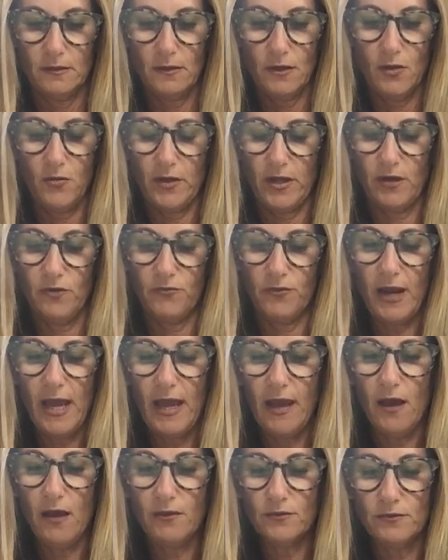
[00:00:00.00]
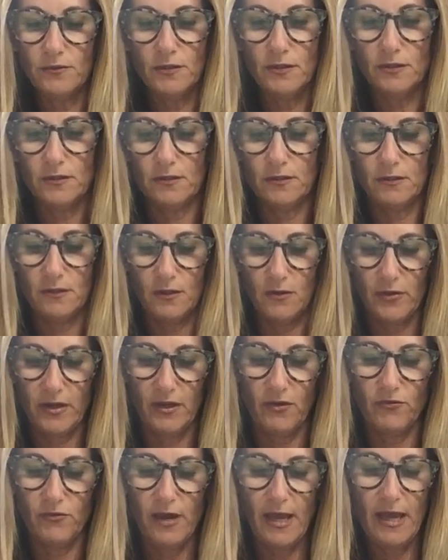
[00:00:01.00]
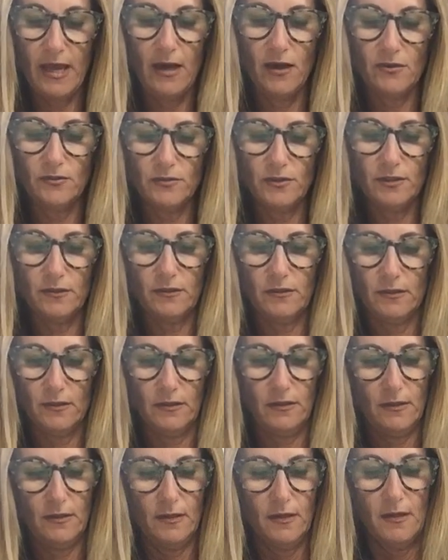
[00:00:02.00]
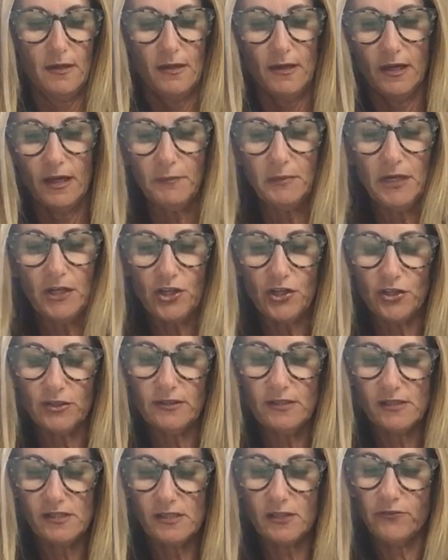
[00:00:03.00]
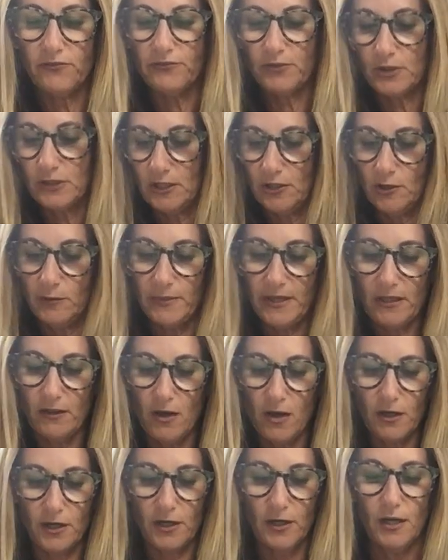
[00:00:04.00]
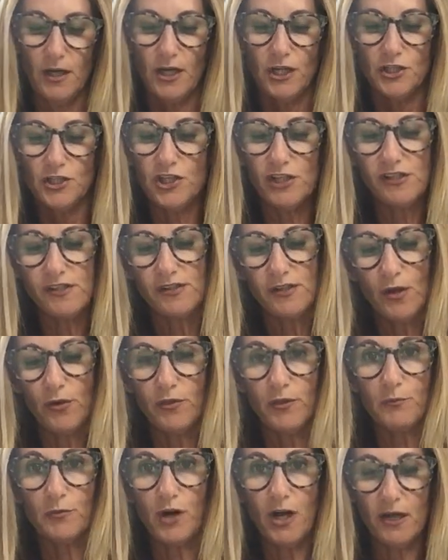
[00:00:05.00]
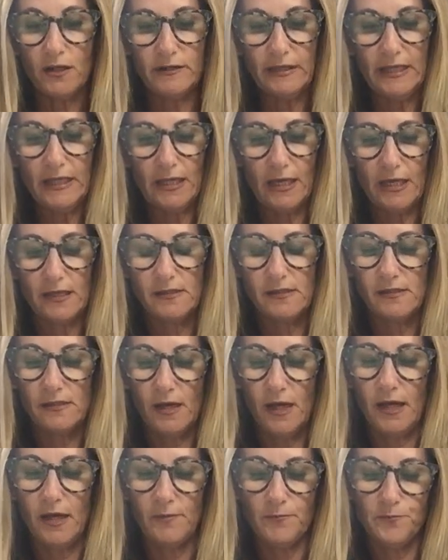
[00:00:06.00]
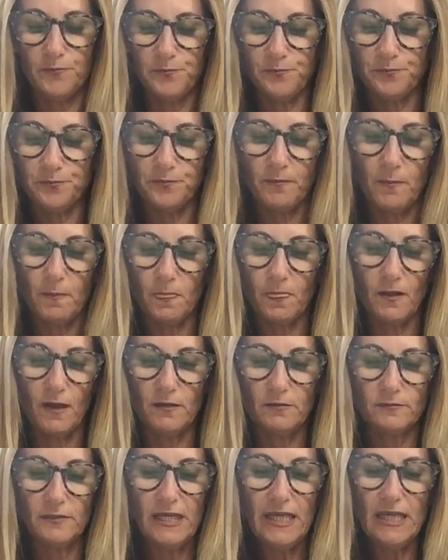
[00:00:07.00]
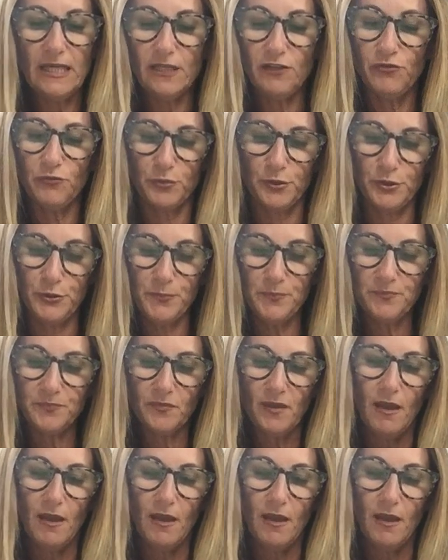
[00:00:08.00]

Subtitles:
going around. And I'm going to cook this for a little bit longer, just so the broccoli gets heated through.